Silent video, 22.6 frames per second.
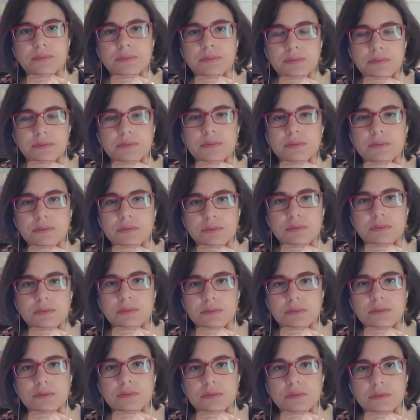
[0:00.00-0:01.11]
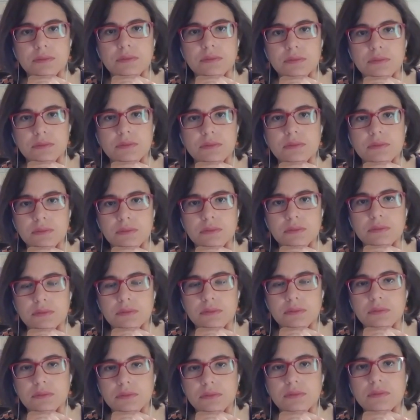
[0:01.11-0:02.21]

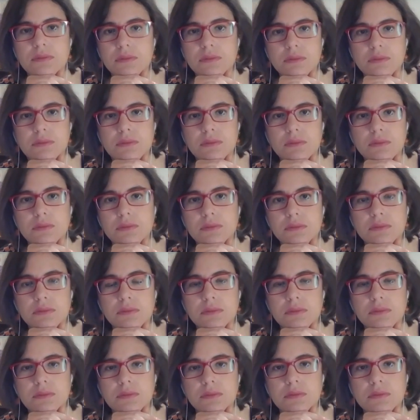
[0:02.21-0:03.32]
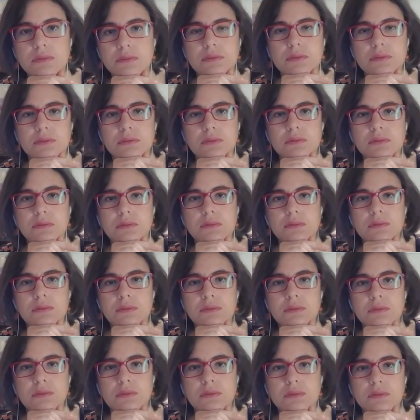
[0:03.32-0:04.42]

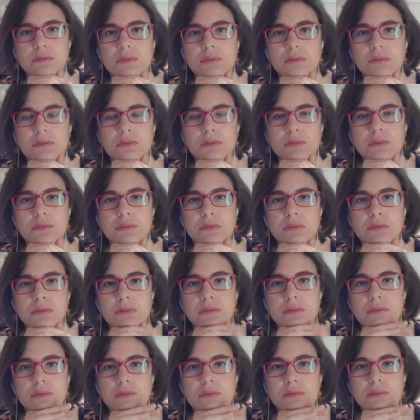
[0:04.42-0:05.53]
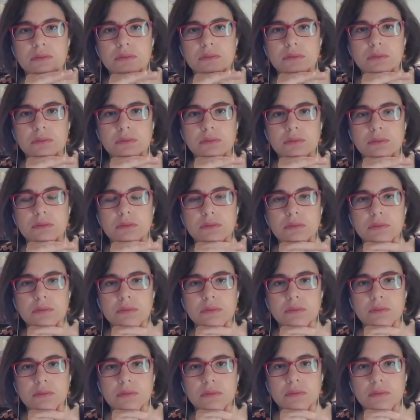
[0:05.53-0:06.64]

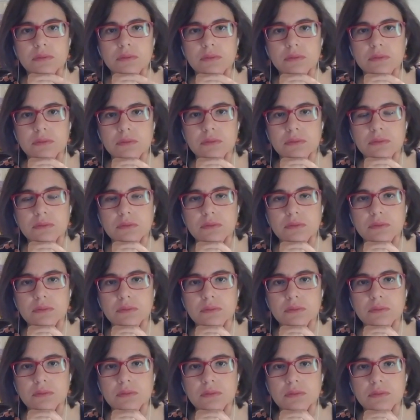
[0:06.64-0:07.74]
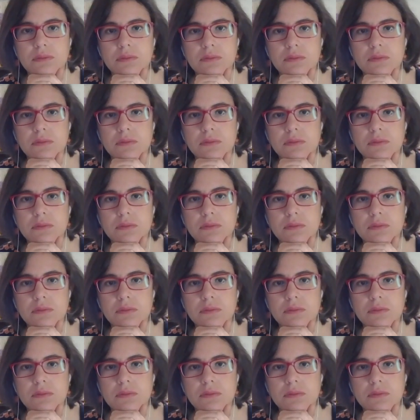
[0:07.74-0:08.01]
(not speaking)